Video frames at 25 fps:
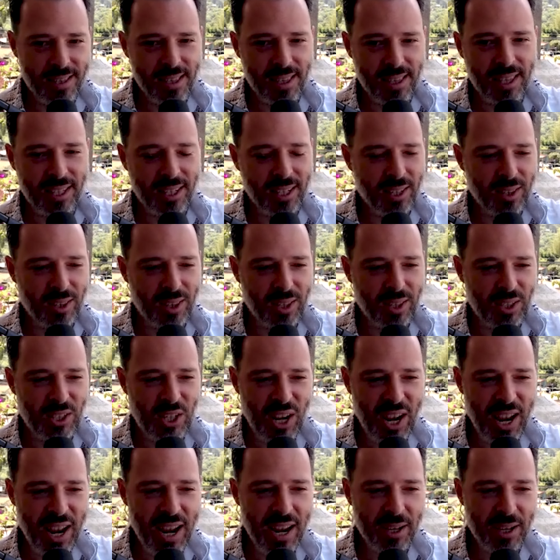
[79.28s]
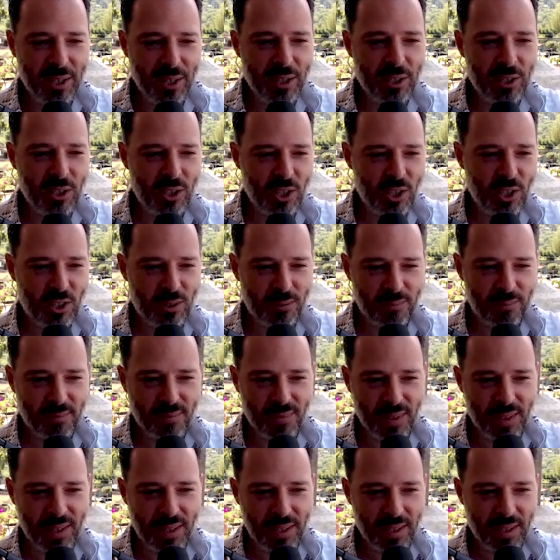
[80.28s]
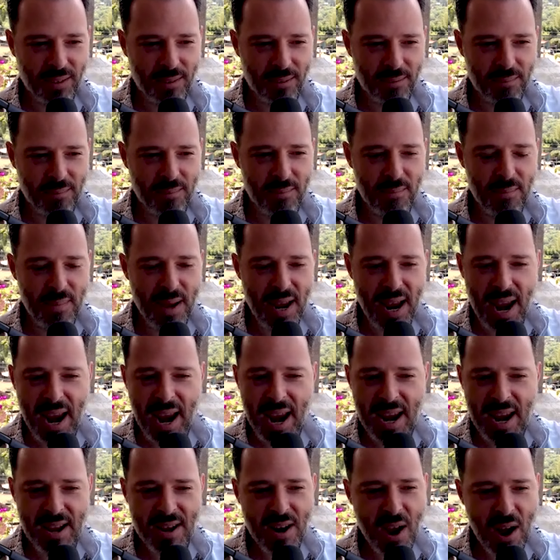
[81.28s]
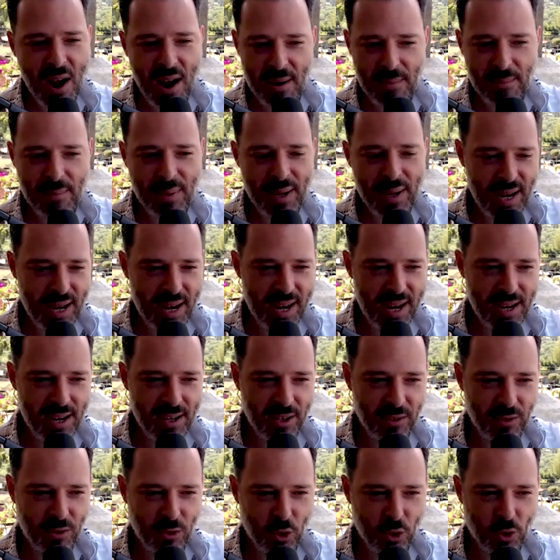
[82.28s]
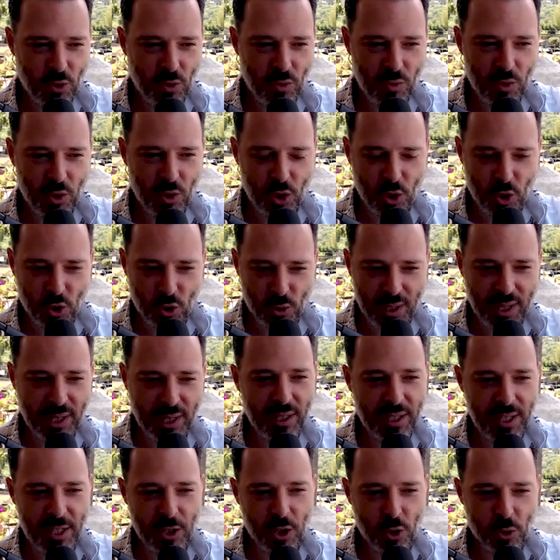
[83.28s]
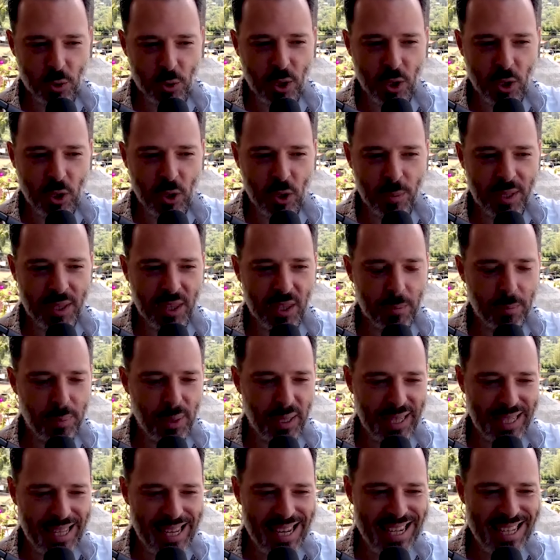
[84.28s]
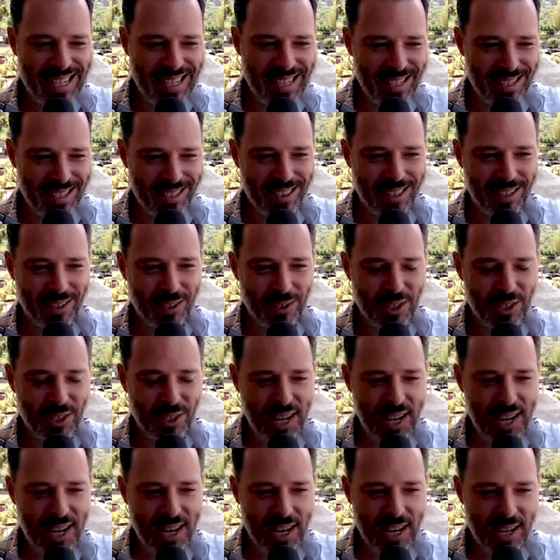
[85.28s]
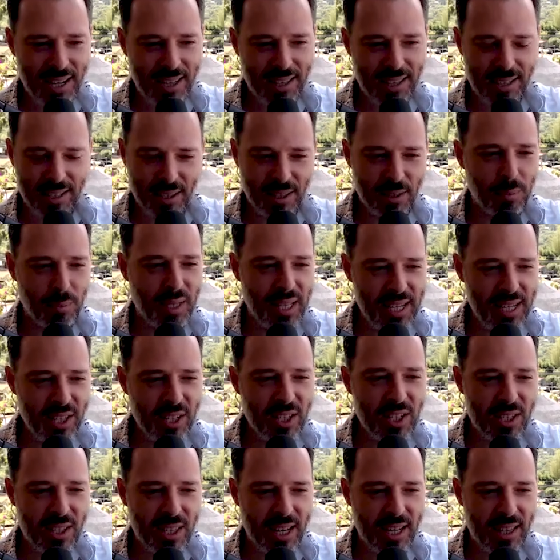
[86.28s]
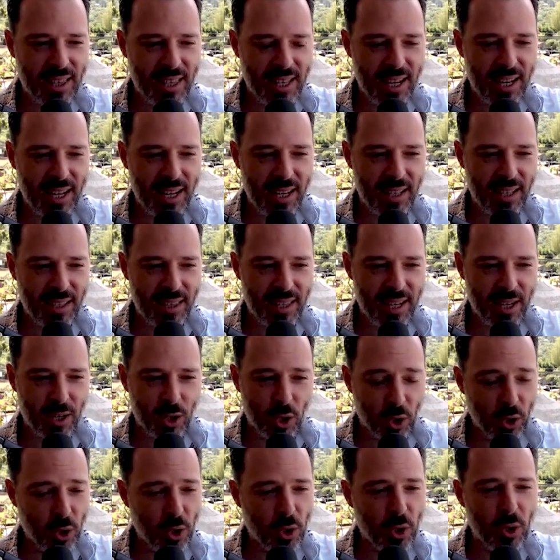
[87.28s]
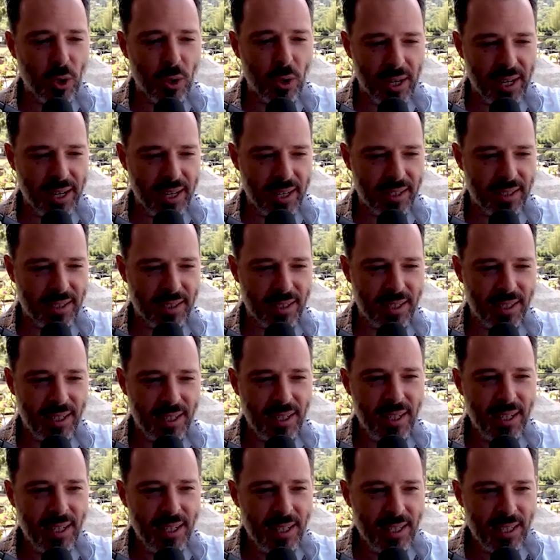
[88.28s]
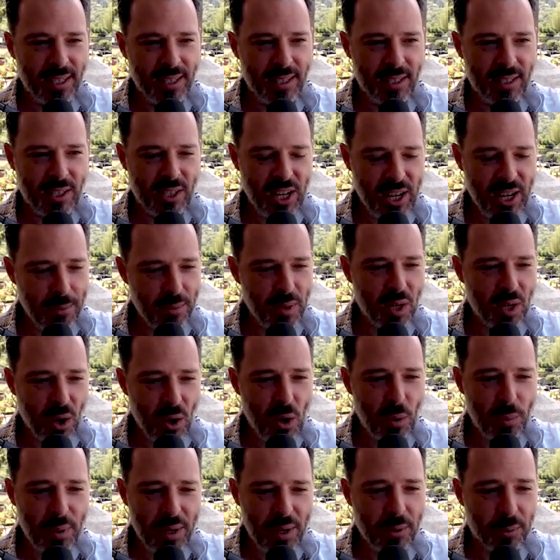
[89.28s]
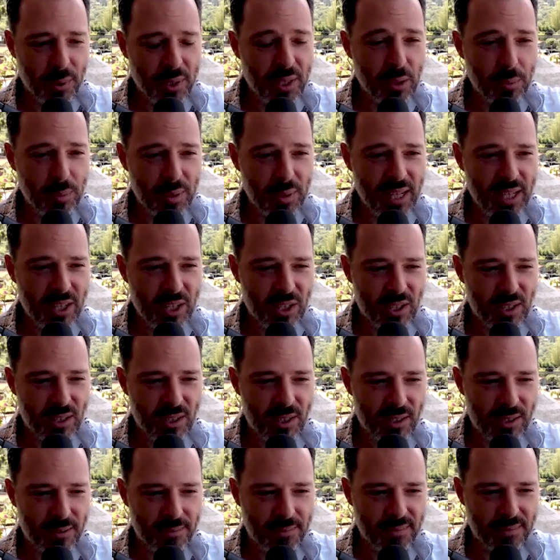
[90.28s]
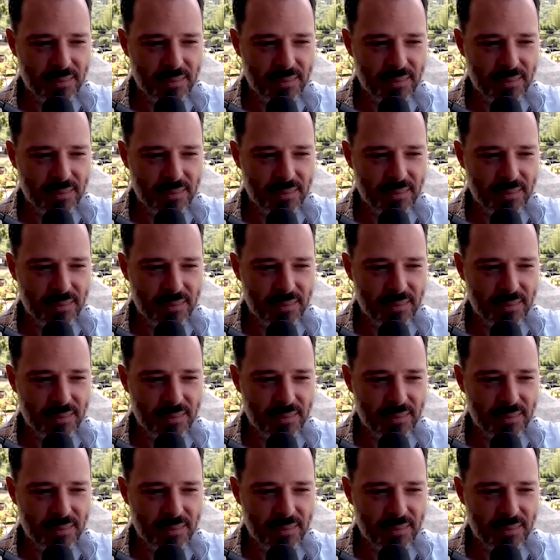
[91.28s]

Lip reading: the tales may not be strictly true, but the places they're taking, the places that they occur in, seem to all be real places.